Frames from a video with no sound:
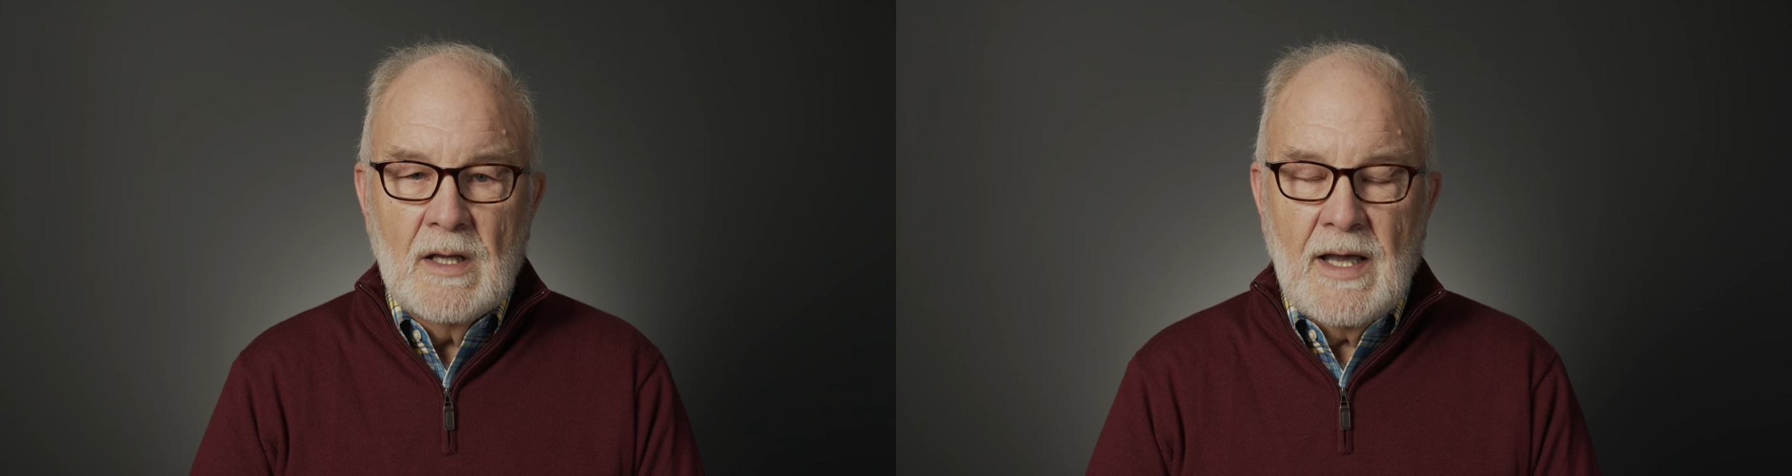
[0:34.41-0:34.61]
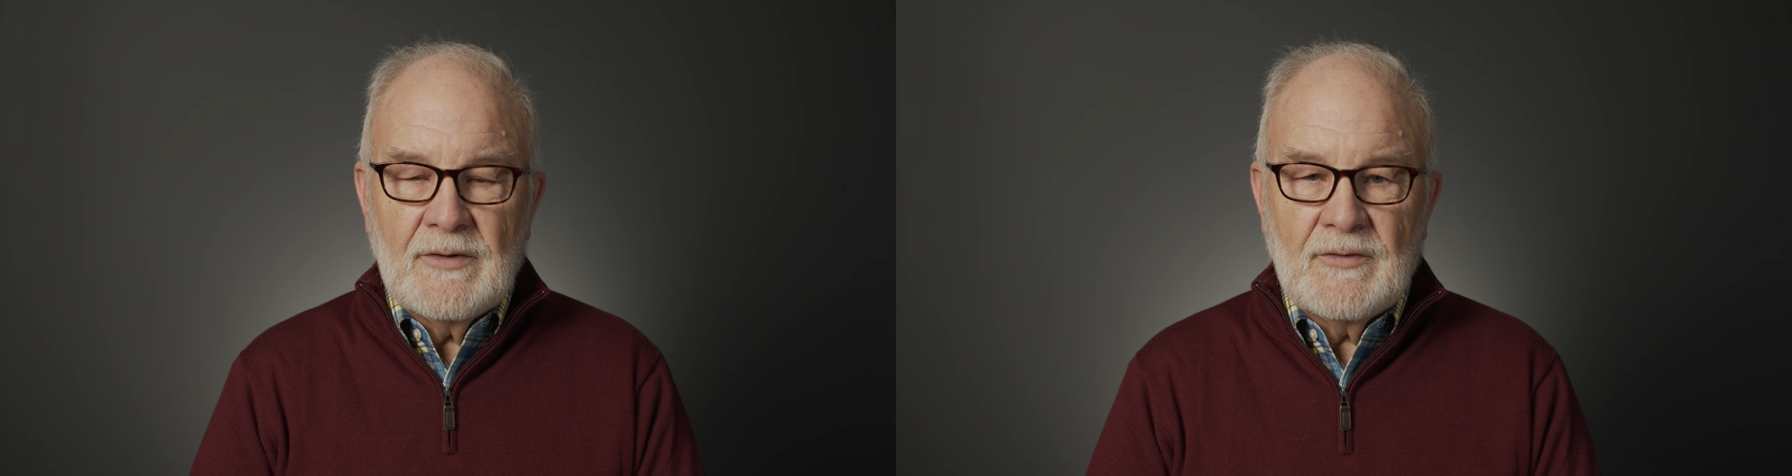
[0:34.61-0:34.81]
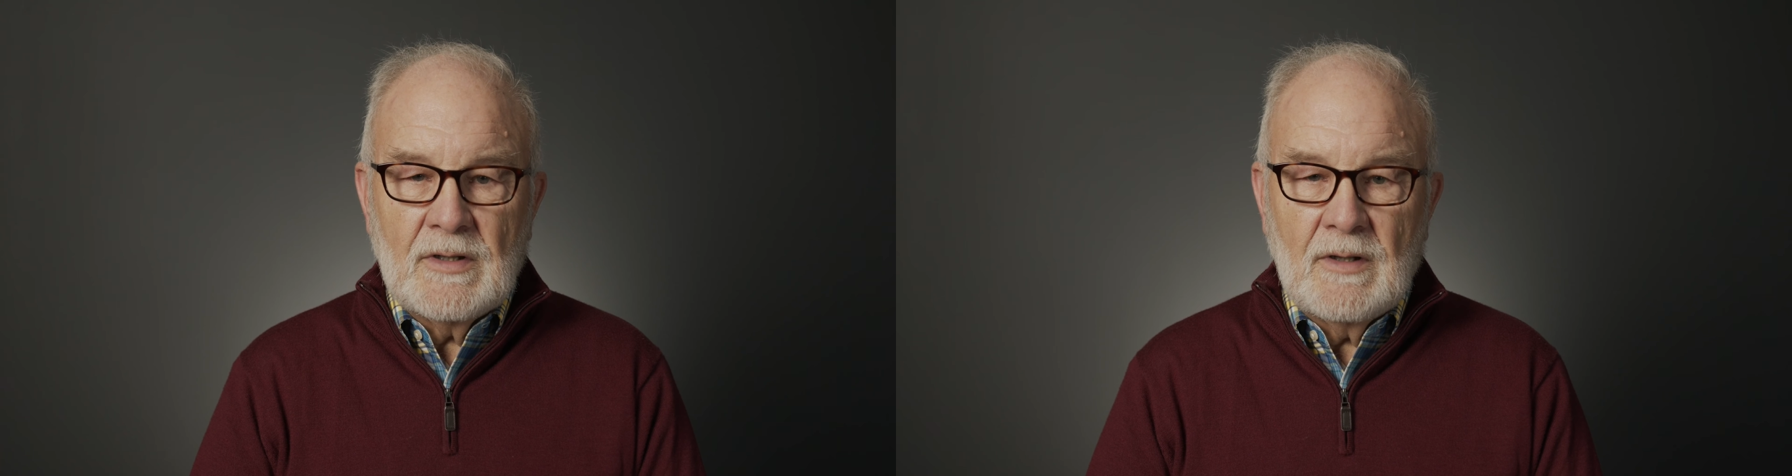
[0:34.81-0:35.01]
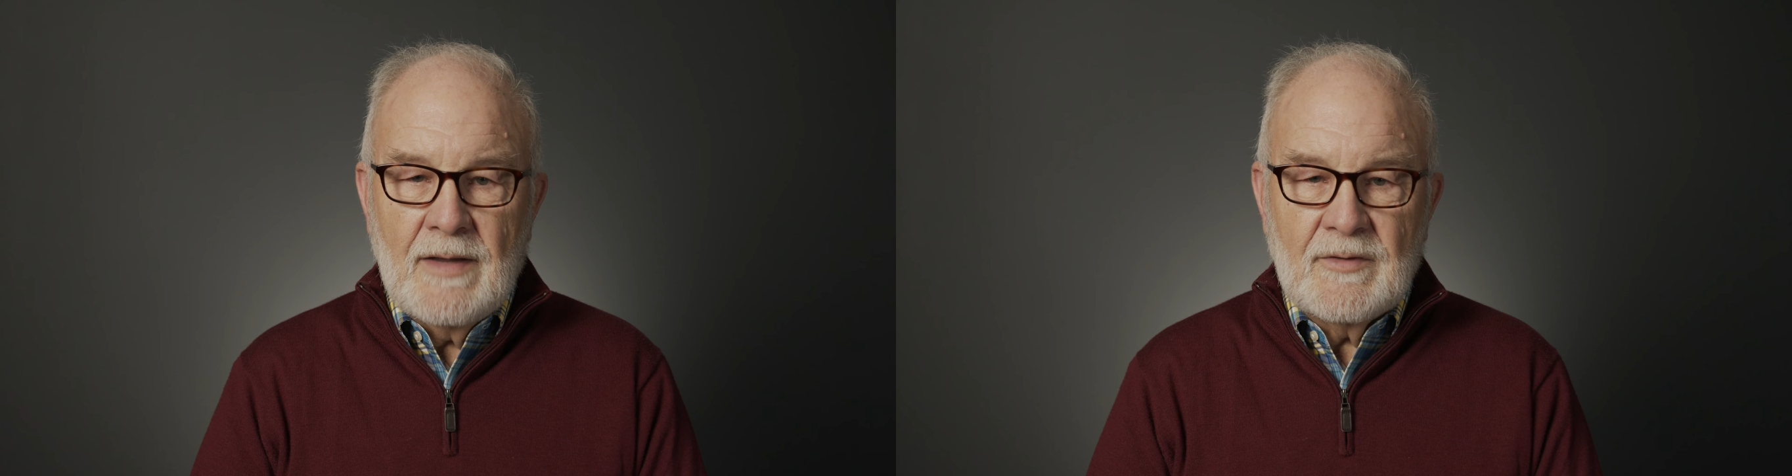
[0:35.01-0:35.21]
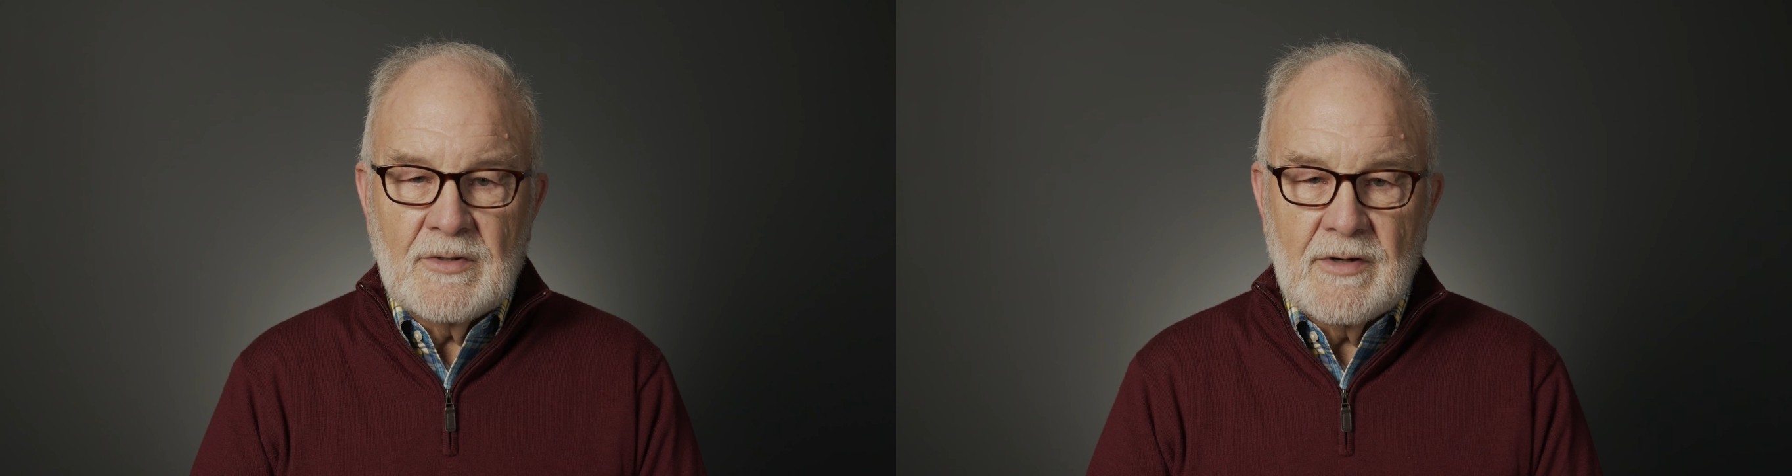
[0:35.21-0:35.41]
I still
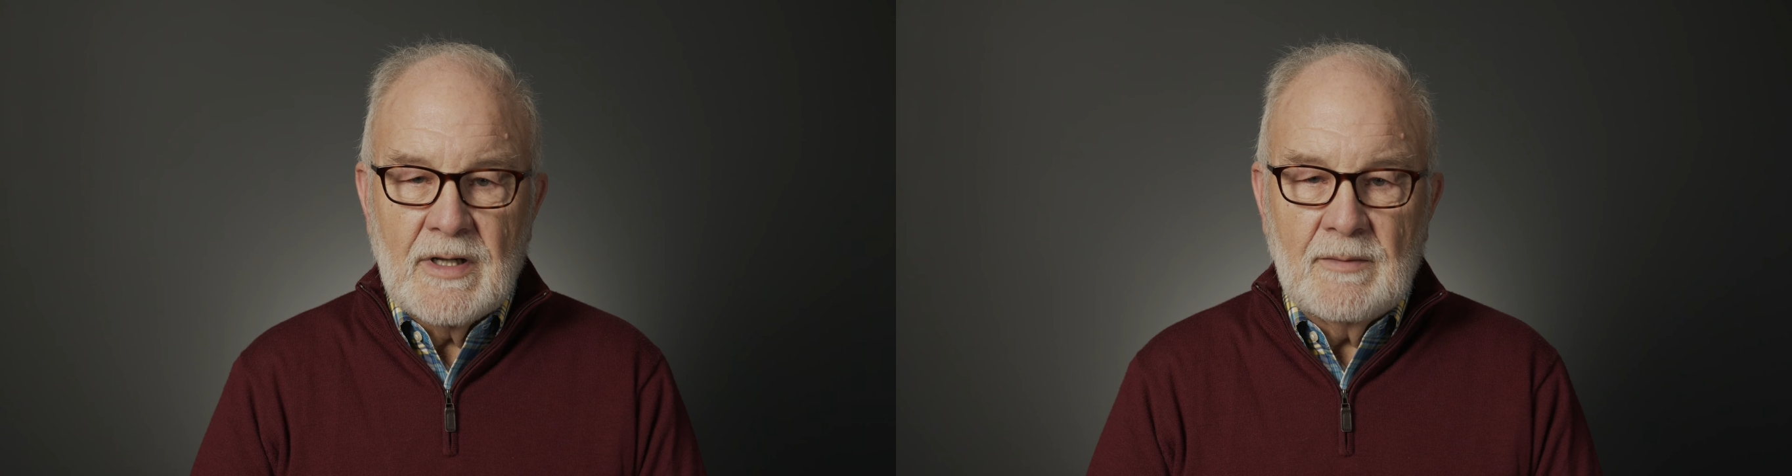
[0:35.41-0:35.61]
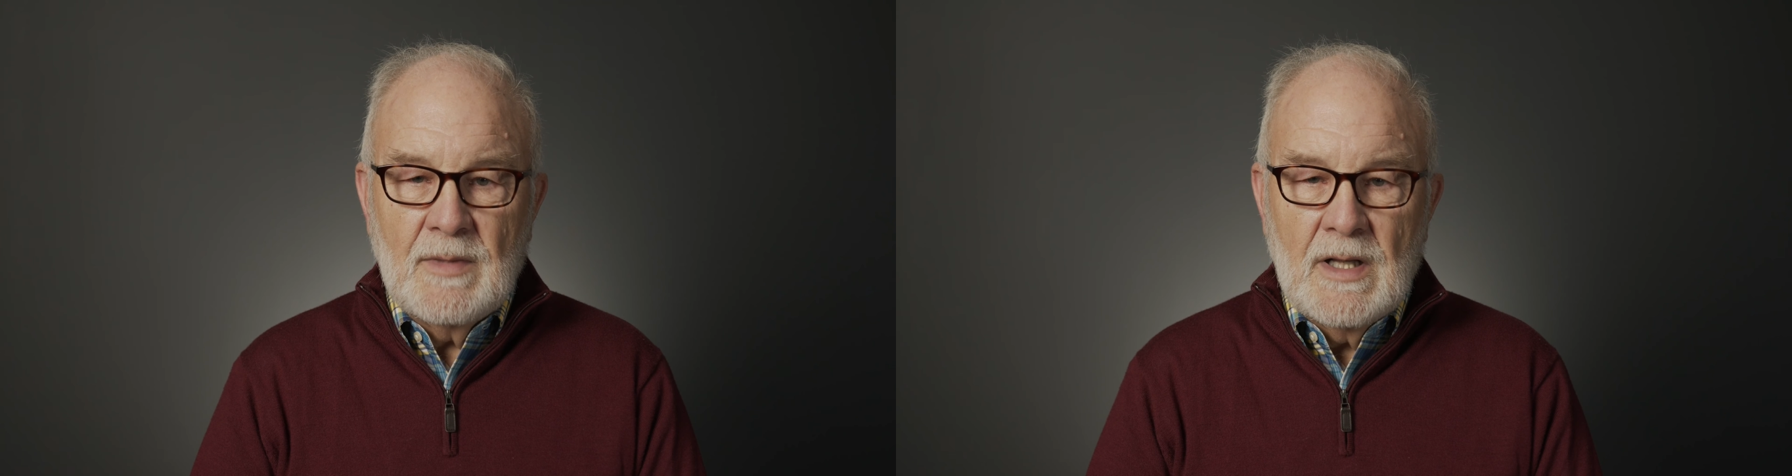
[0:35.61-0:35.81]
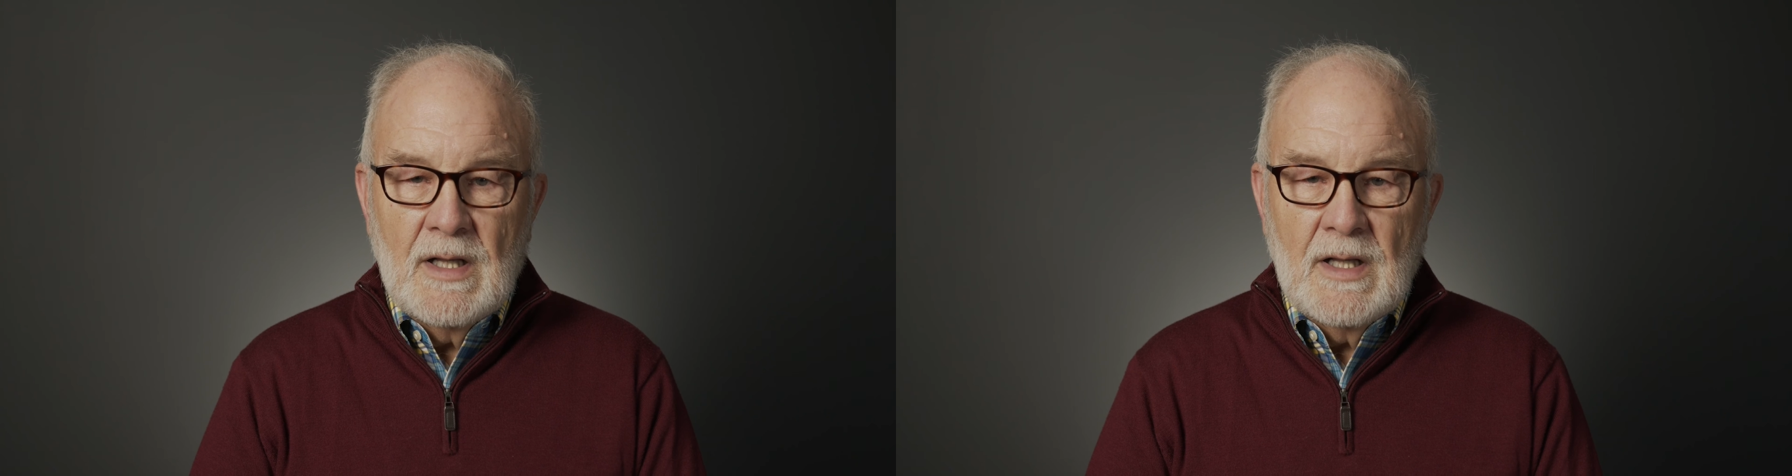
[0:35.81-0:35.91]
have a dream.